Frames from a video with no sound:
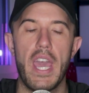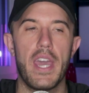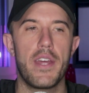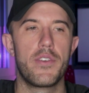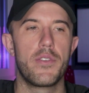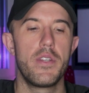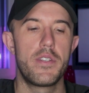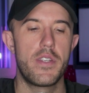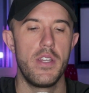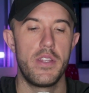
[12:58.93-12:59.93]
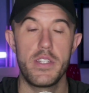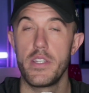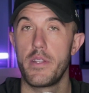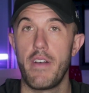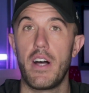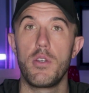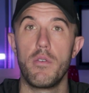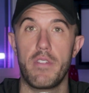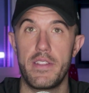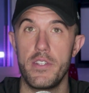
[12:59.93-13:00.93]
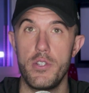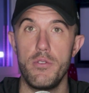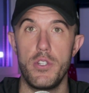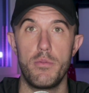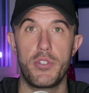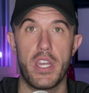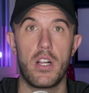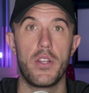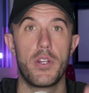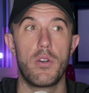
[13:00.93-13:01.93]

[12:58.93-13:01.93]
And this is the value of like this YouTube channel.